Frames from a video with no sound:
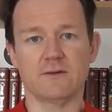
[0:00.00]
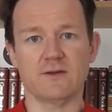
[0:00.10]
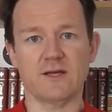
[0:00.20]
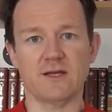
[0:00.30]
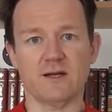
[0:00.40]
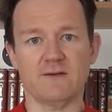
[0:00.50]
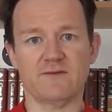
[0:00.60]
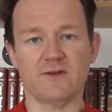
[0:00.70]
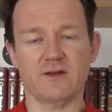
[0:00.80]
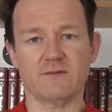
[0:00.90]
the
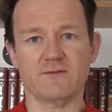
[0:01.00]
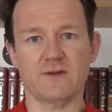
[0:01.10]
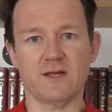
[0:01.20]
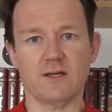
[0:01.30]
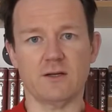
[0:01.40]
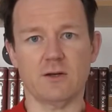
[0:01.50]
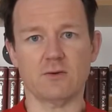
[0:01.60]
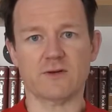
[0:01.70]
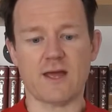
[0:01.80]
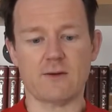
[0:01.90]
lifting of the
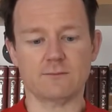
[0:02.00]
lockdown.